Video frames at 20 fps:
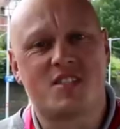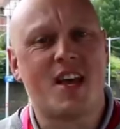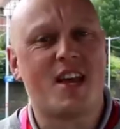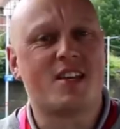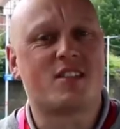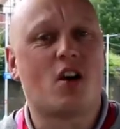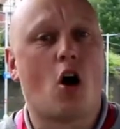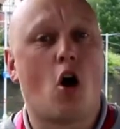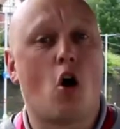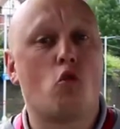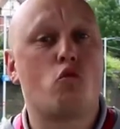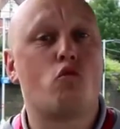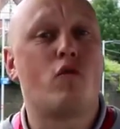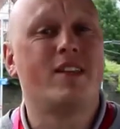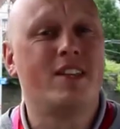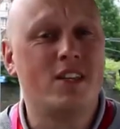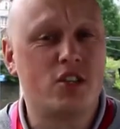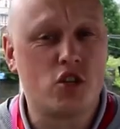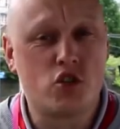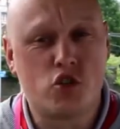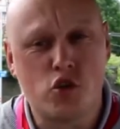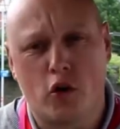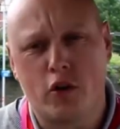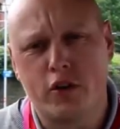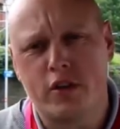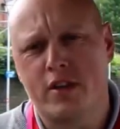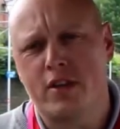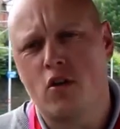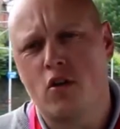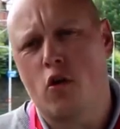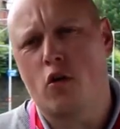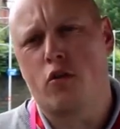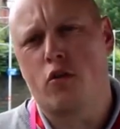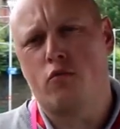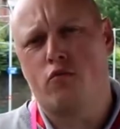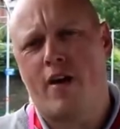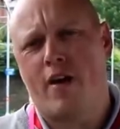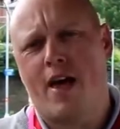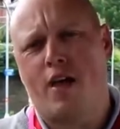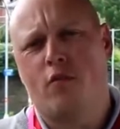sets are ready to join the
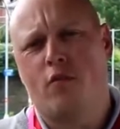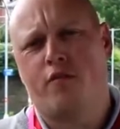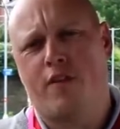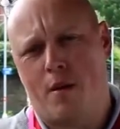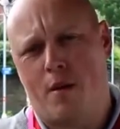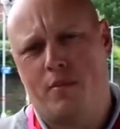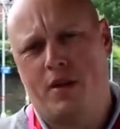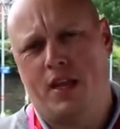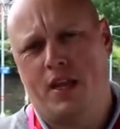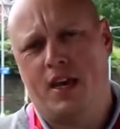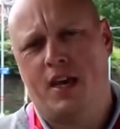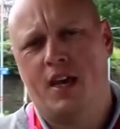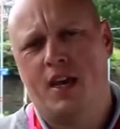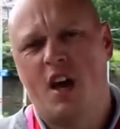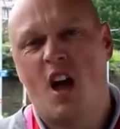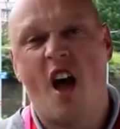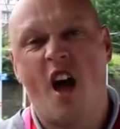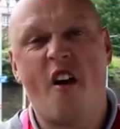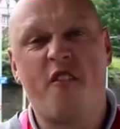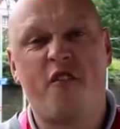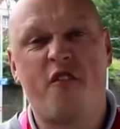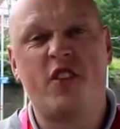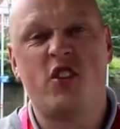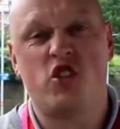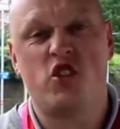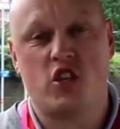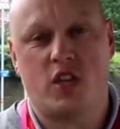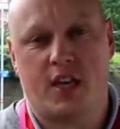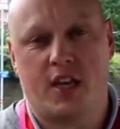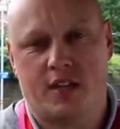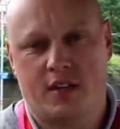Northern Rail family officially.